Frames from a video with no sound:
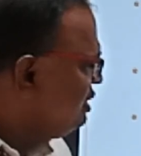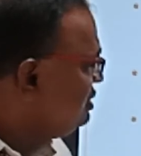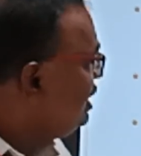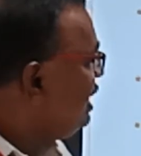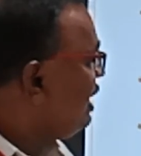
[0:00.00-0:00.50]

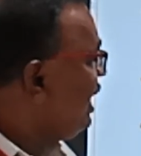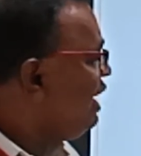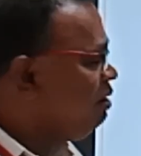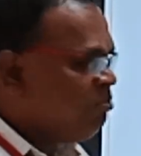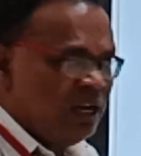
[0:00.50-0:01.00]
is a
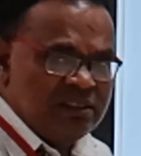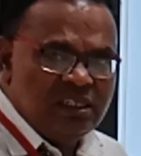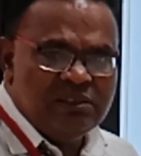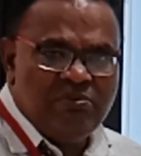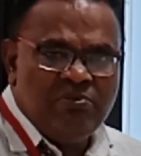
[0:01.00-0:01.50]
random
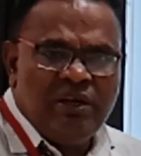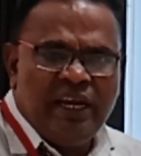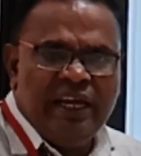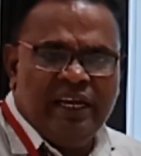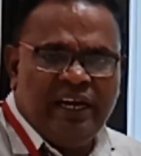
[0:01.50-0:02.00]
access
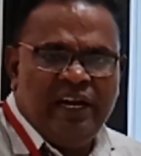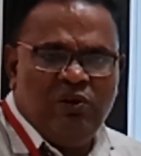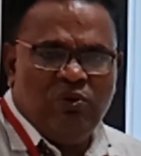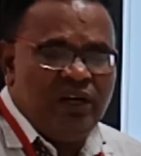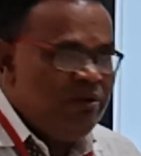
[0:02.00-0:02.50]
memory,
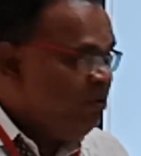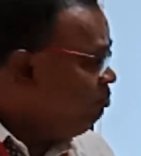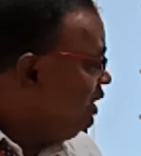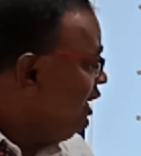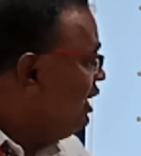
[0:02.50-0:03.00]
read-only
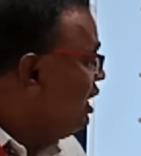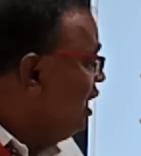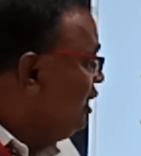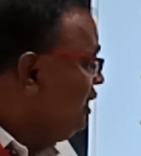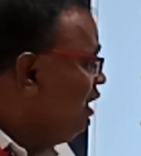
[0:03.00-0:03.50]
memory,
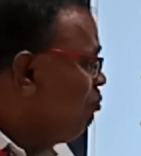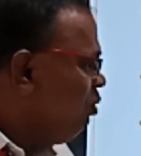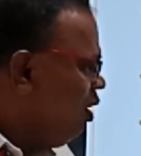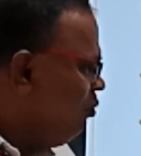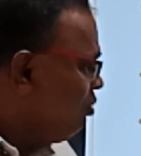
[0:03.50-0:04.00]

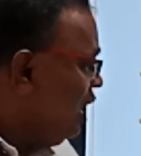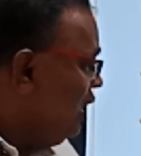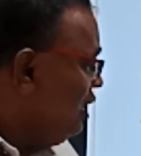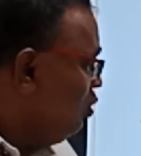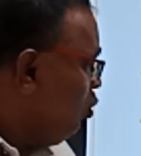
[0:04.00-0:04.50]
EEPROM
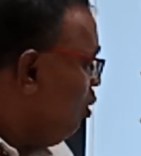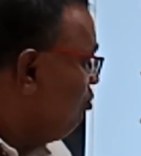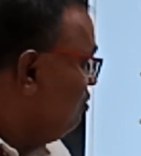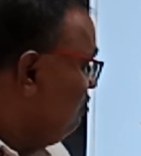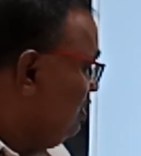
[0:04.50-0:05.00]
and
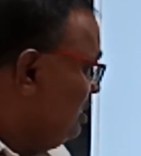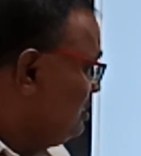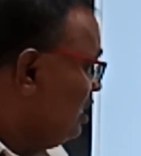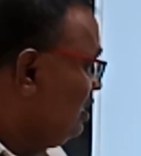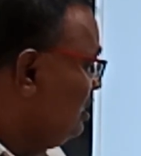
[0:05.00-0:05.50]
ROM.
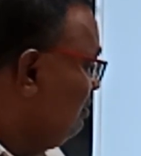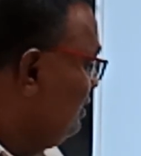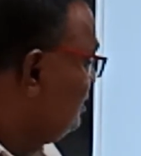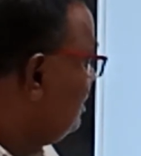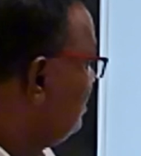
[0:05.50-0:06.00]
These are the
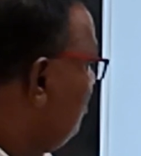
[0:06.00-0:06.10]
devices